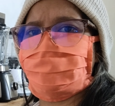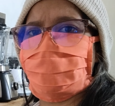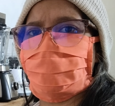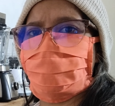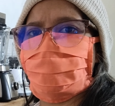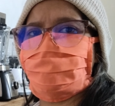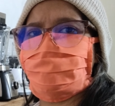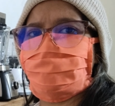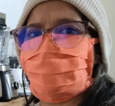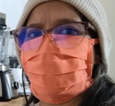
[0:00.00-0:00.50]

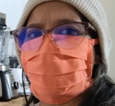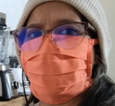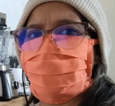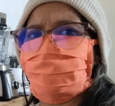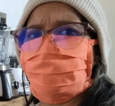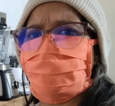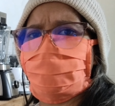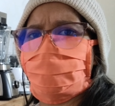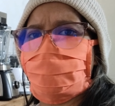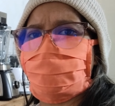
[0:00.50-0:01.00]

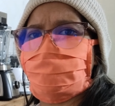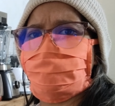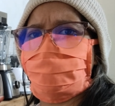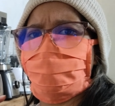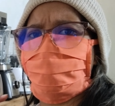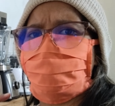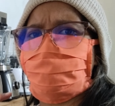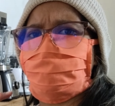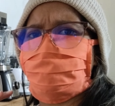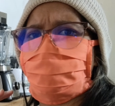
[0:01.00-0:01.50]
D95
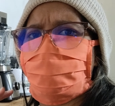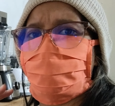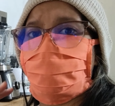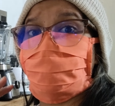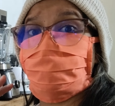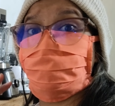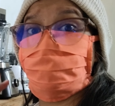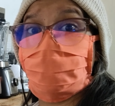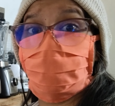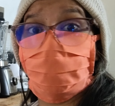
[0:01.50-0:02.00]
disappears
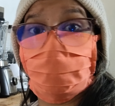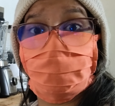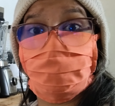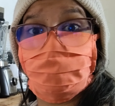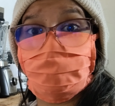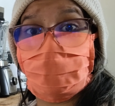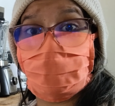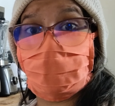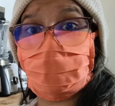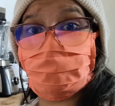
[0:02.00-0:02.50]
and the
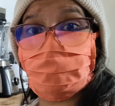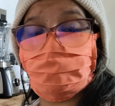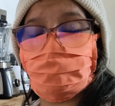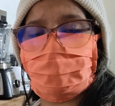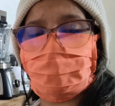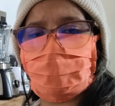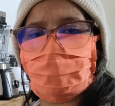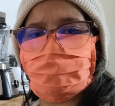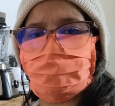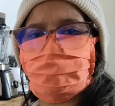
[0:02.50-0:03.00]
dryer
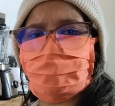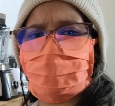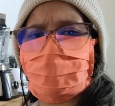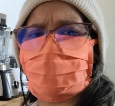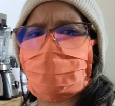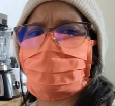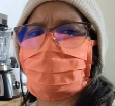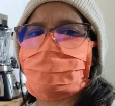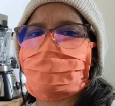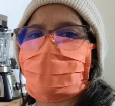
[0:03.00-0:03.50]
runs
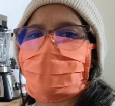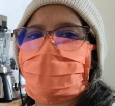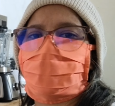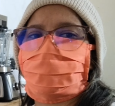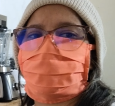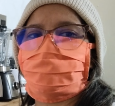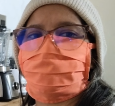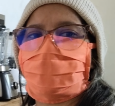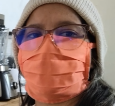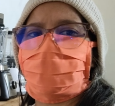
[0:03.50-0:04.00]
efficiently
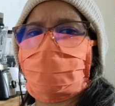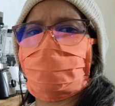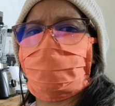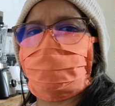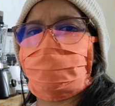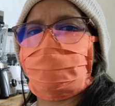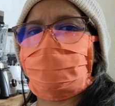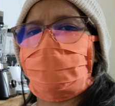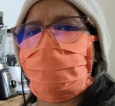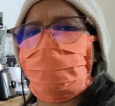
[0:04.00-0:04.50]
again,
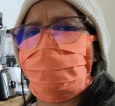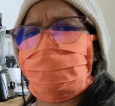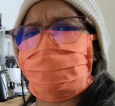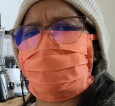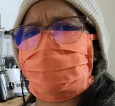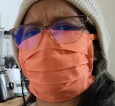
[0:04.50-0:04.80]
confirming